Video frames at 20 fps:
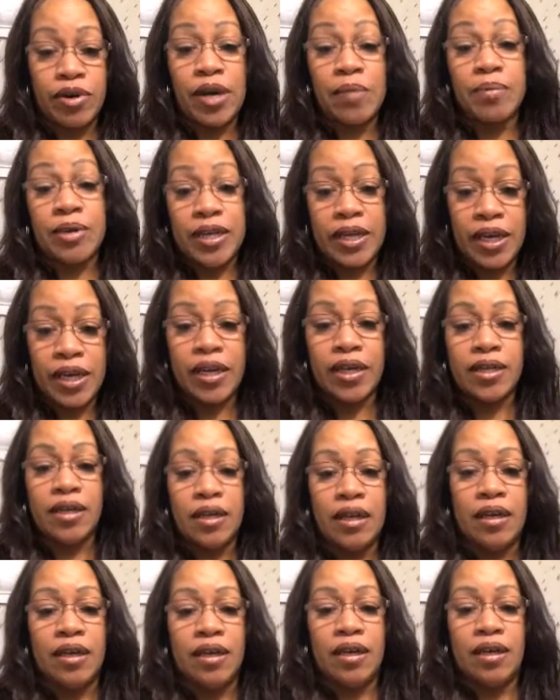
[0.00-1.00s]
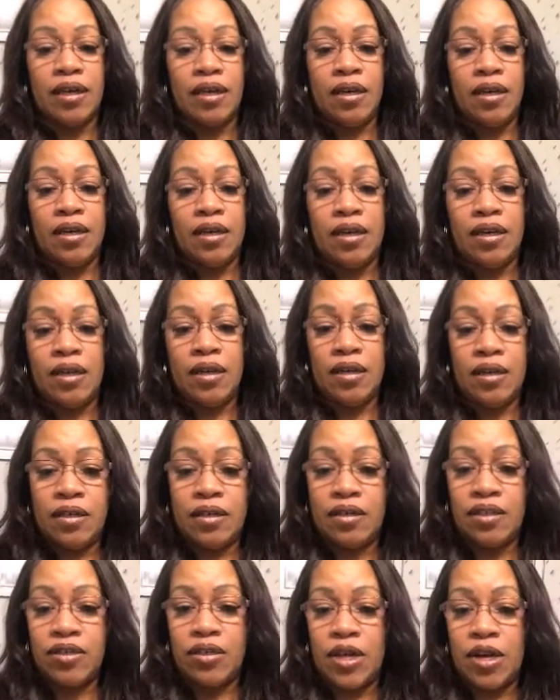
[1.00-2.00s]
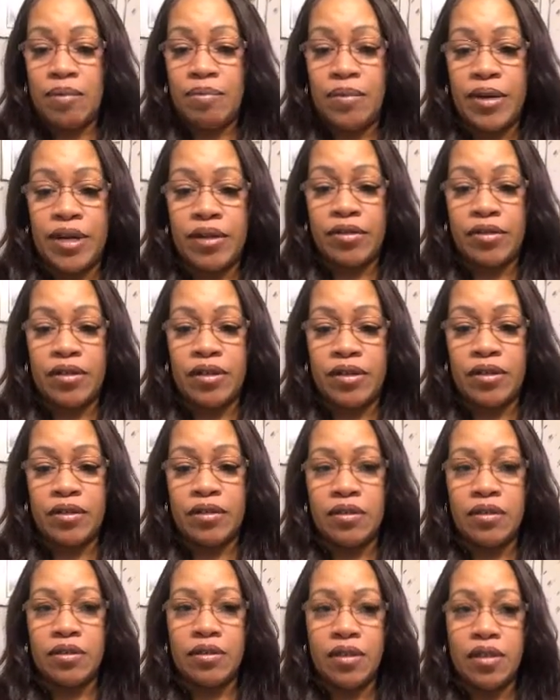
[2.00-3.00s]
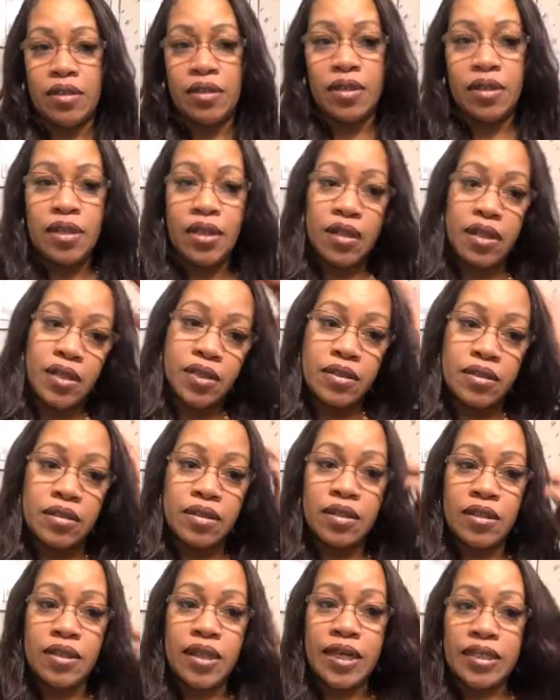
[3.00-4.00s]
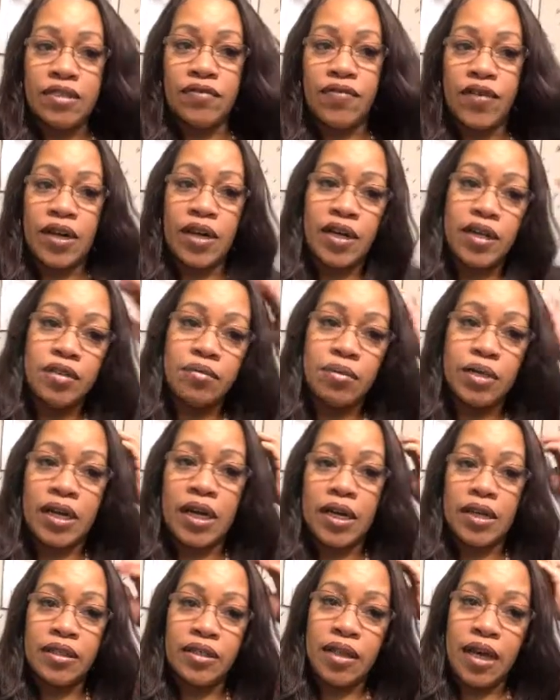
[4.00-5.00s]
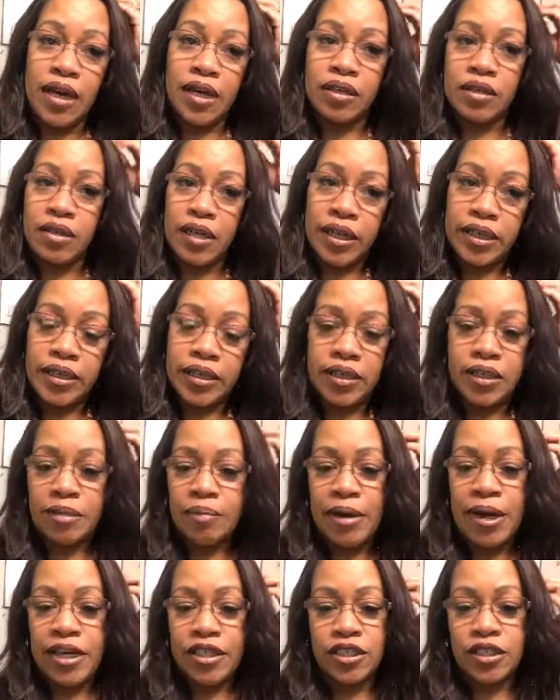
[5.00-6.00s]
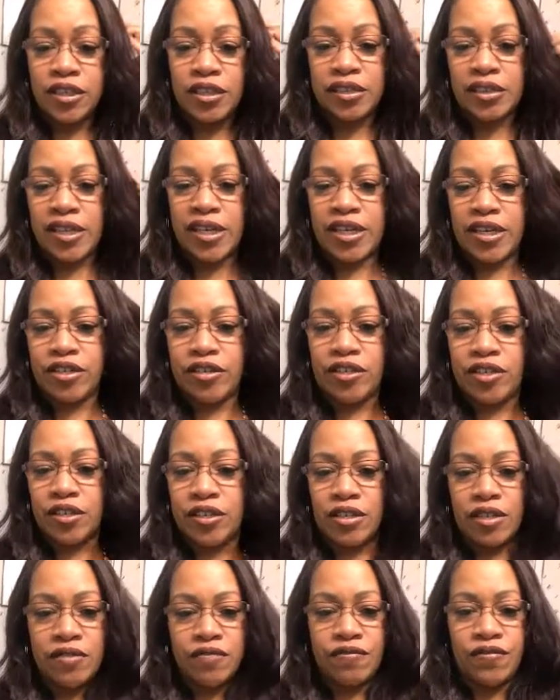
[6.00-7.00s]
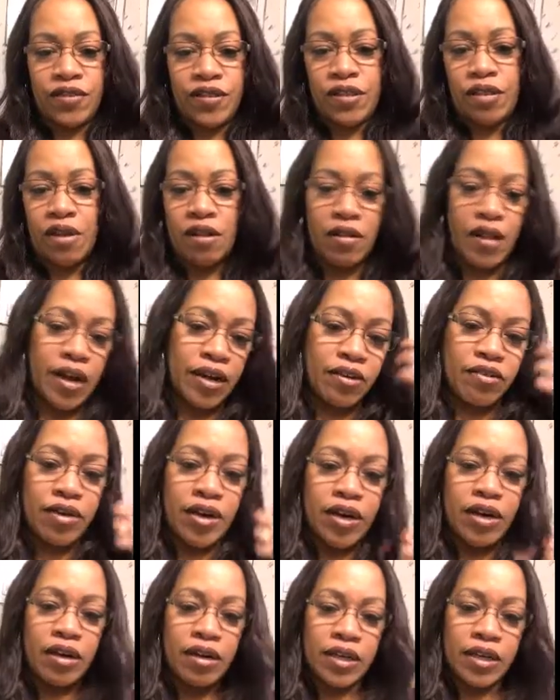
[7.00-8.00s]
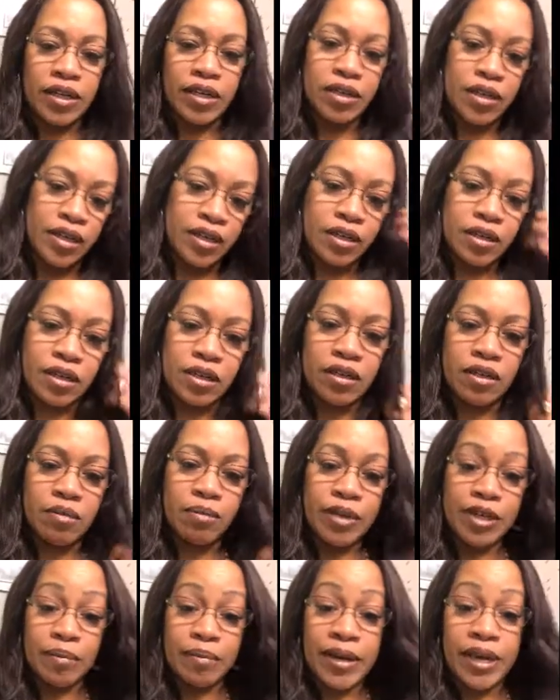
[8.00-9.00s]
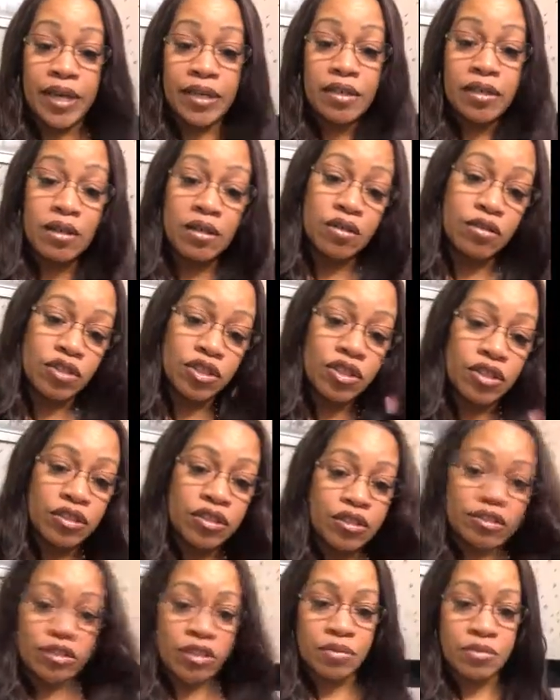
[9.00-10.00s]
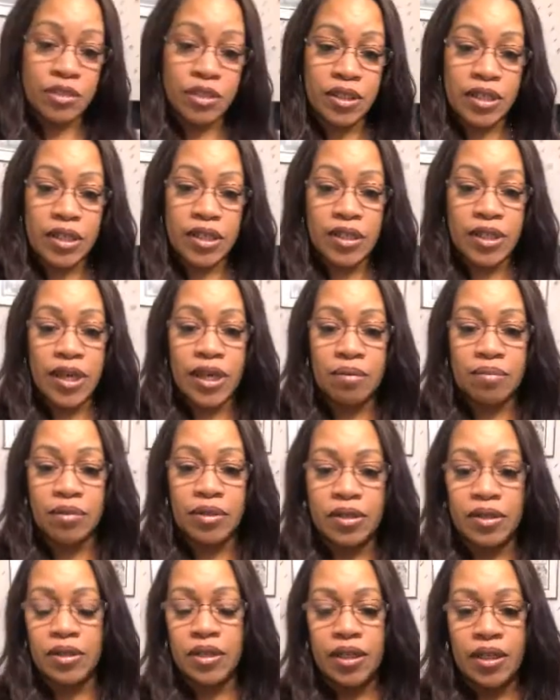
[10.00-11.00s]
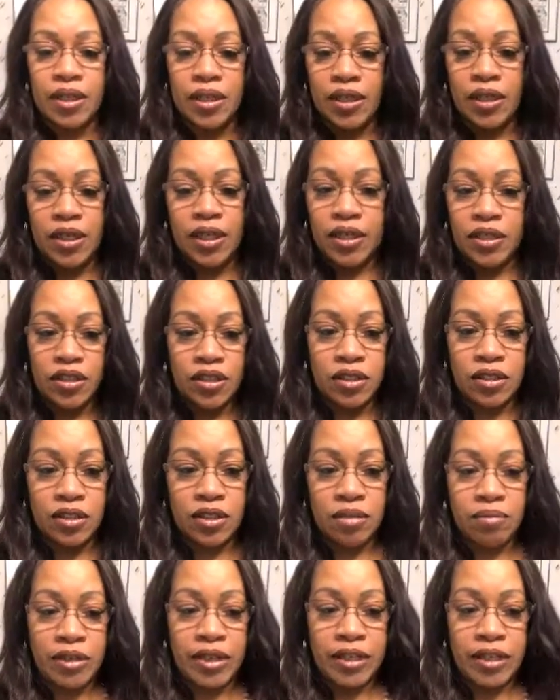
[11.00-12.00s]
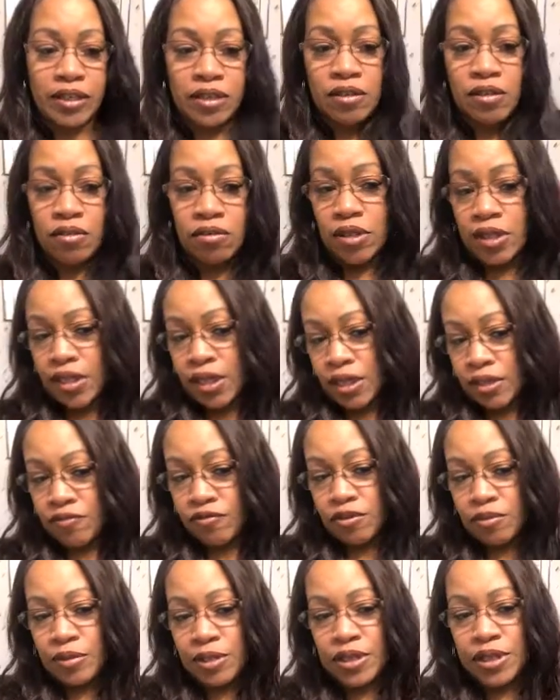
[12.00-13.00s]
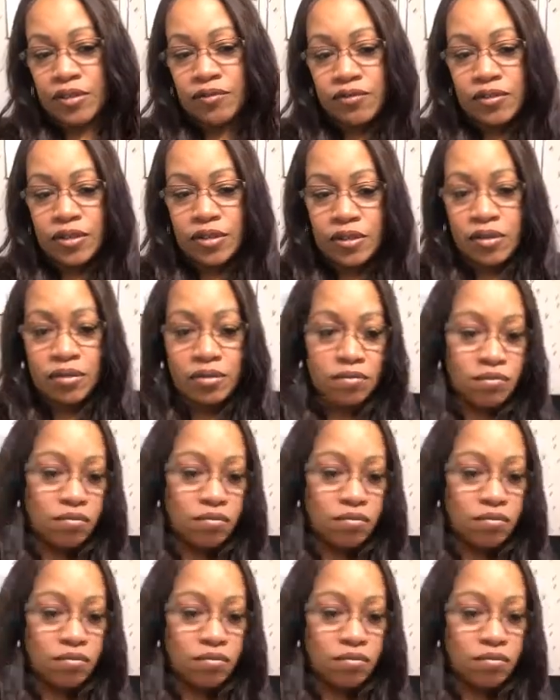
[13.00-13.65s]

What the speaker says: prepping it, turn out better than this, then that's fine. But I couldn't imagine, because the hair just didn't feel all that great on it, and it could have been a bad closure or something like that. But it just seemed like it totally came from a different